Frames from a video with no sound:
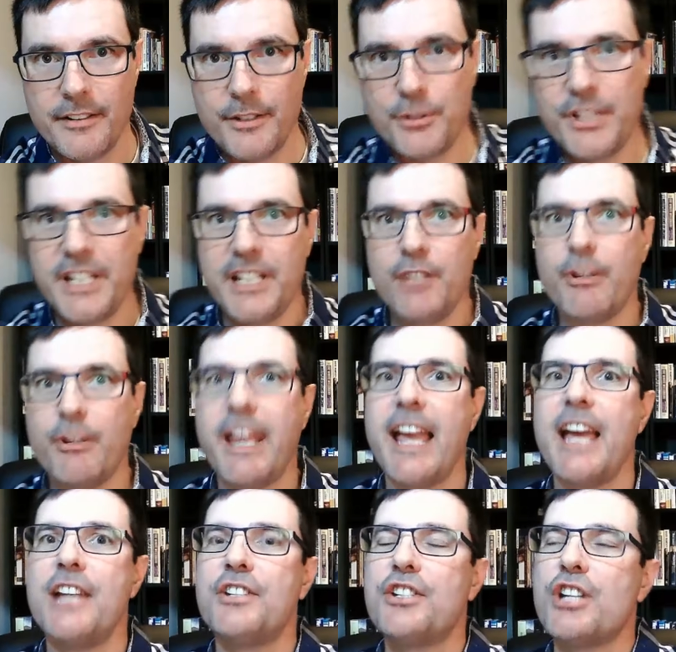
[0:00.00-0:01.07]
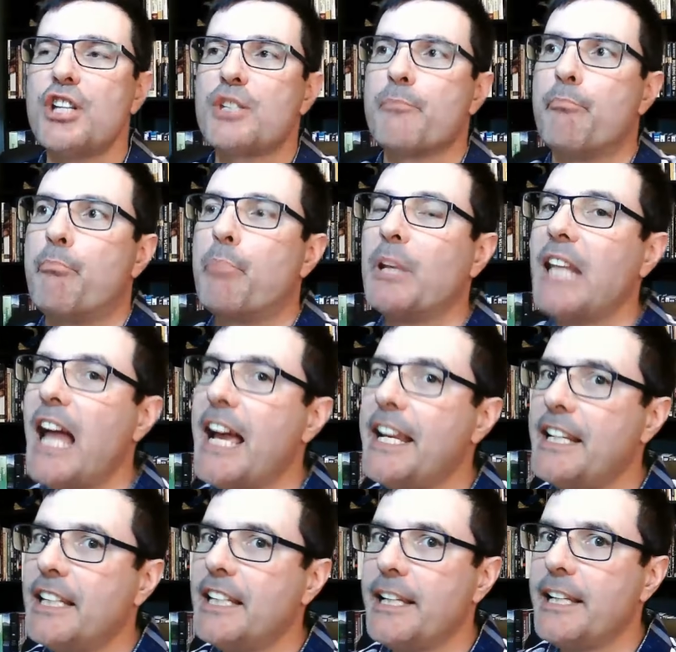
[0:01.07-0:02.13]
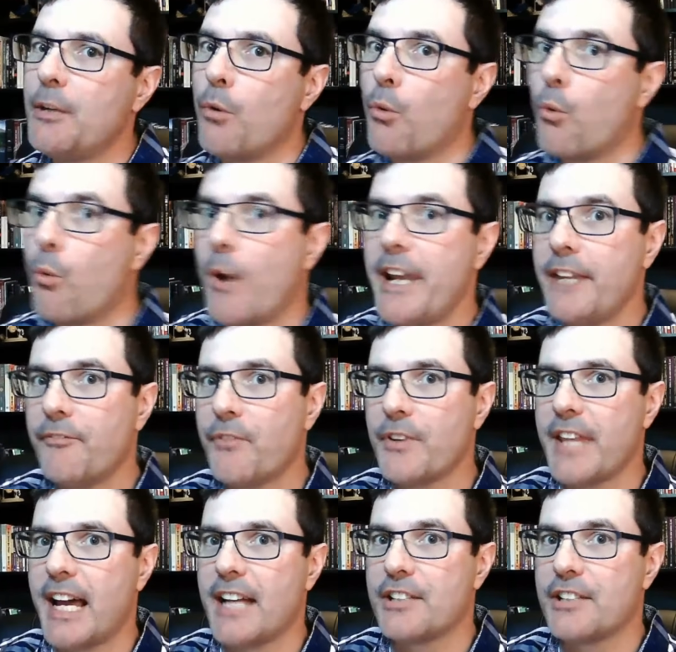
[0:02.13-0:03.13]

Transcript: see, you can't just blindly wait for that